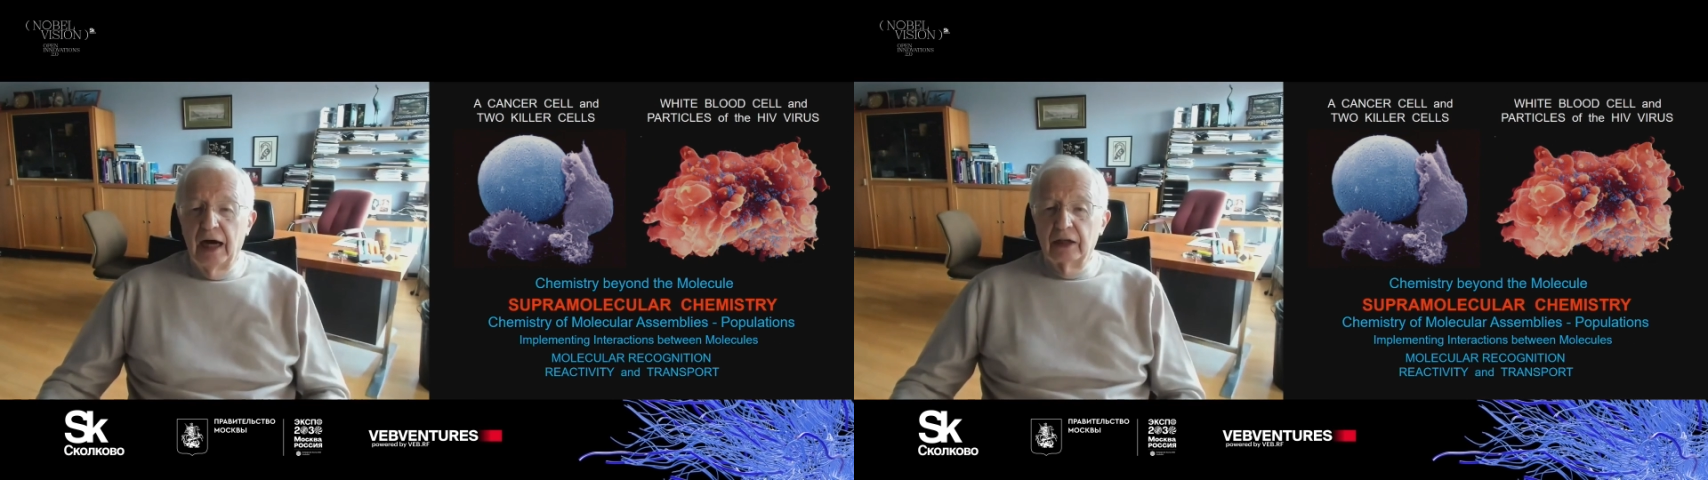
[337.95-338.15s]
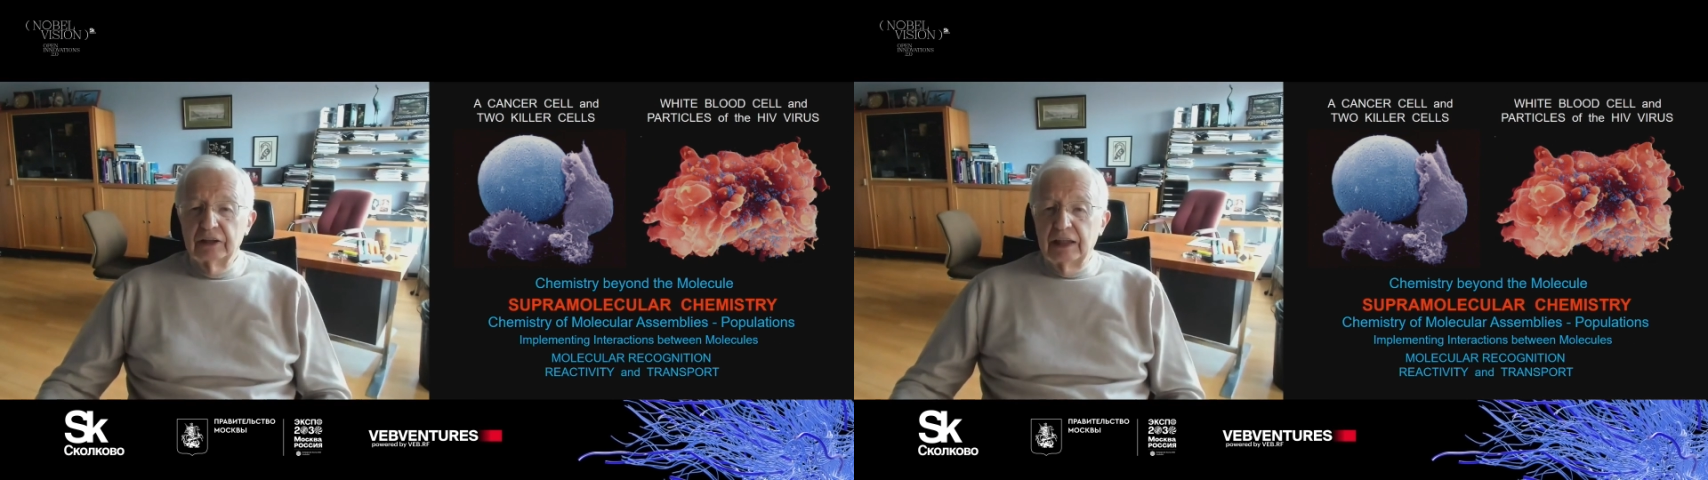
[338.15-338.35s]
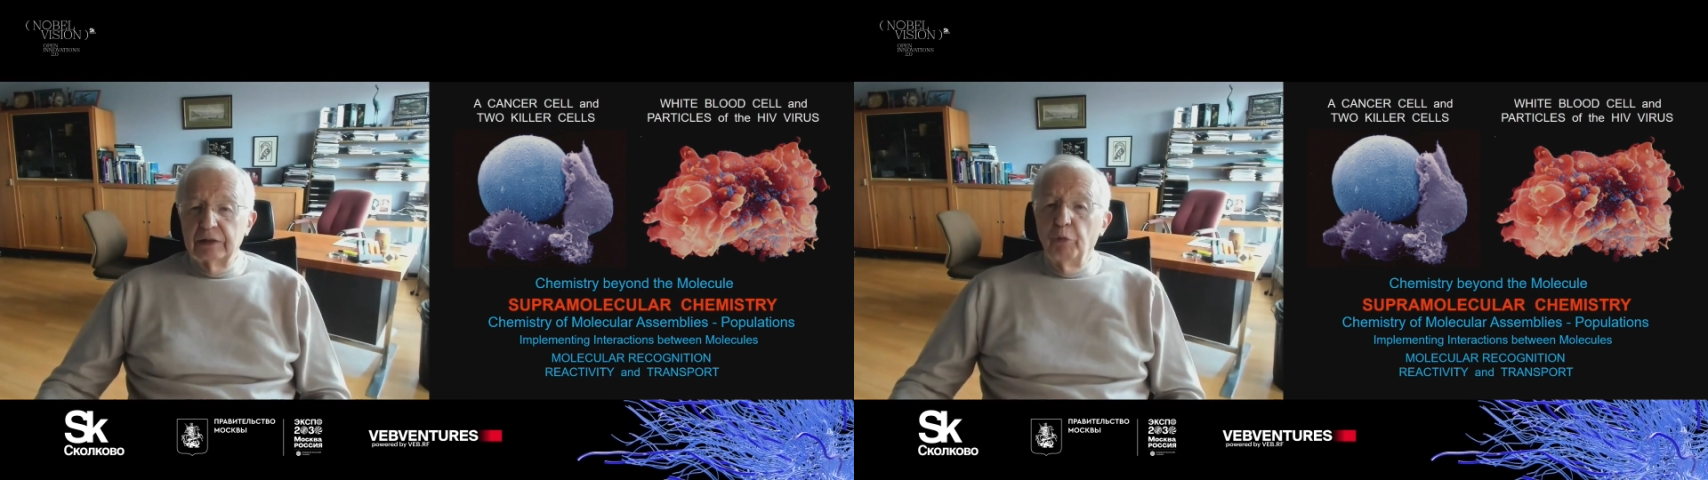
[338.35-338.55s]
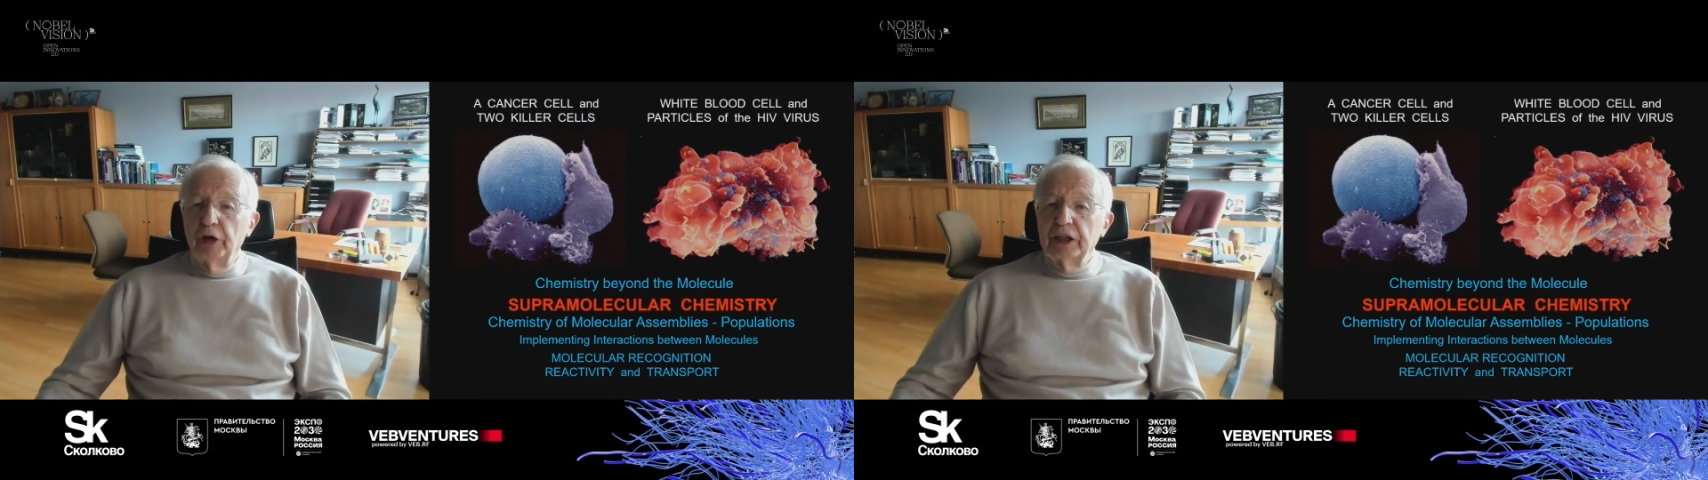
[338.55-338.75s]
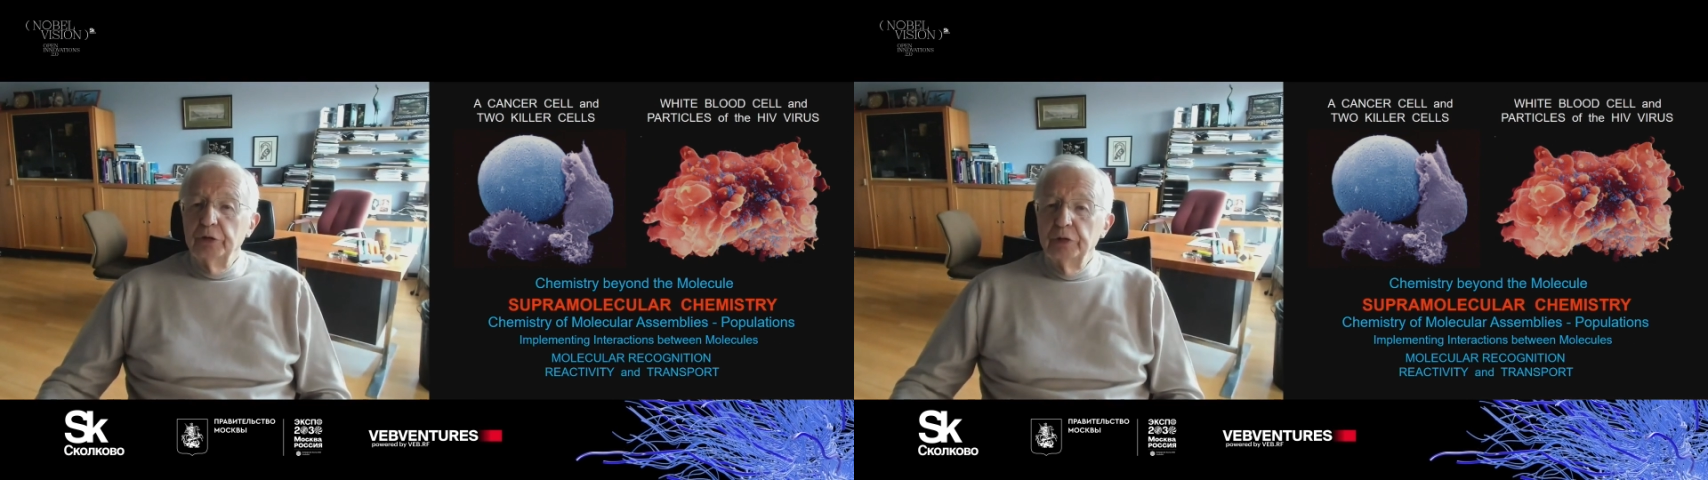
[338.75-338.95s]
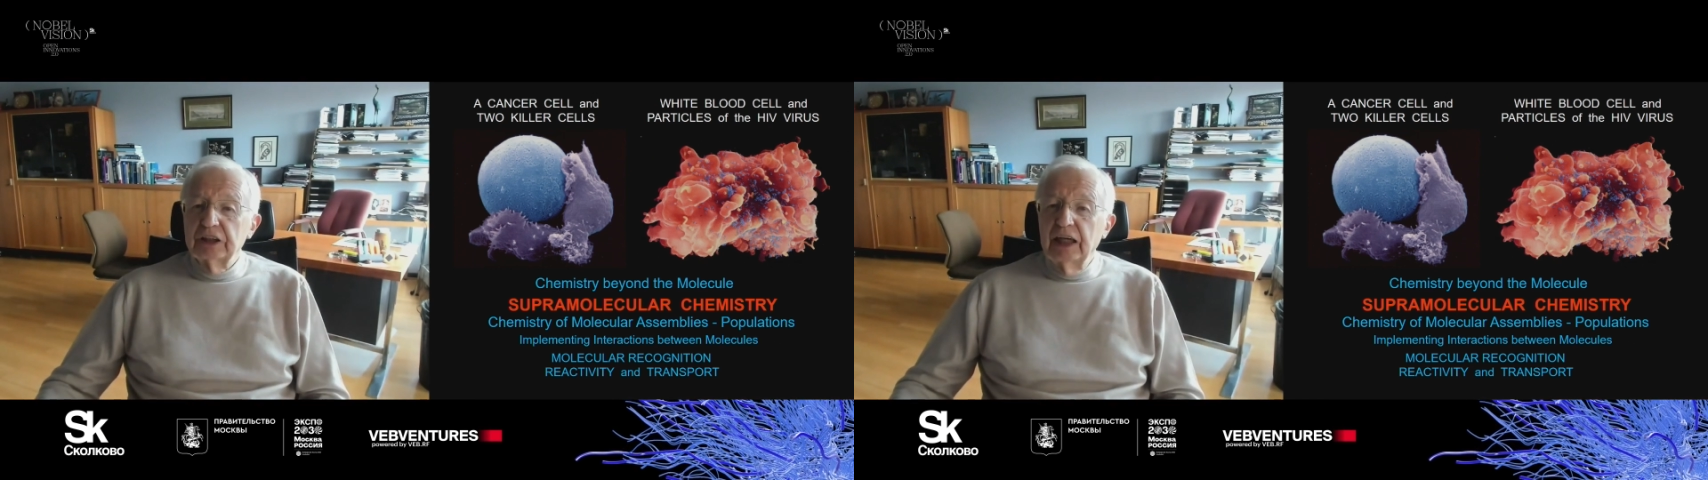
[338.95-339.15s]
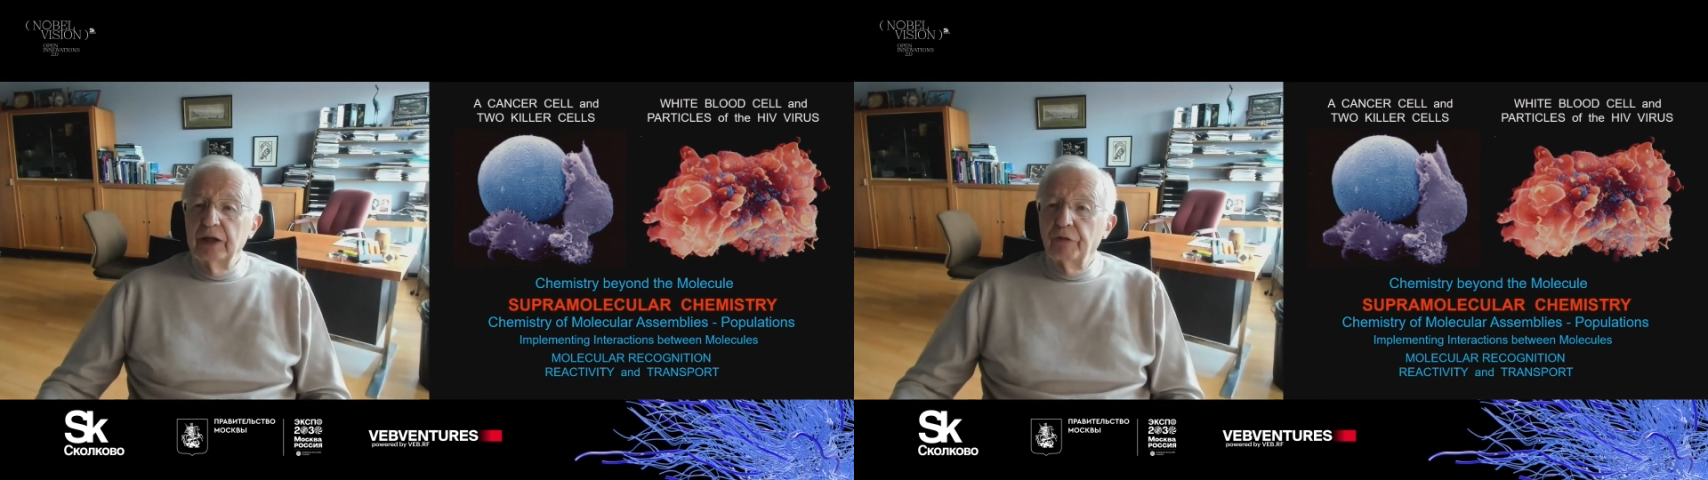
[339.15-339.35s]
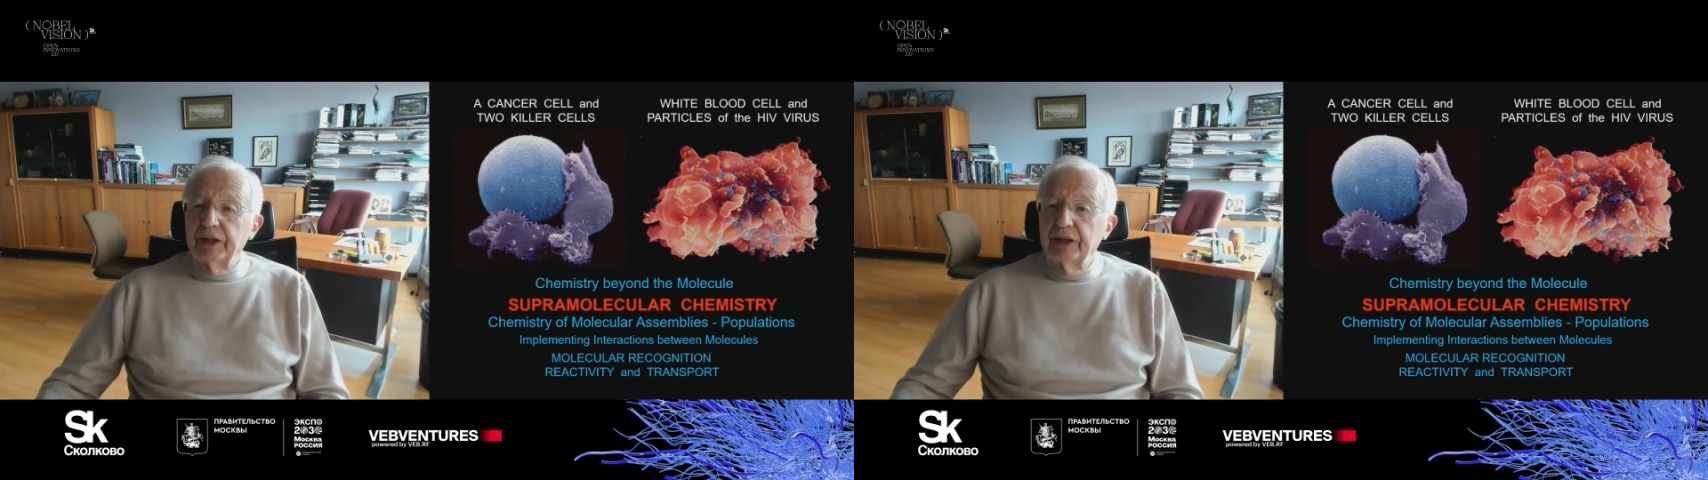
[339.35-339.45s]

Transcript: are that molecules can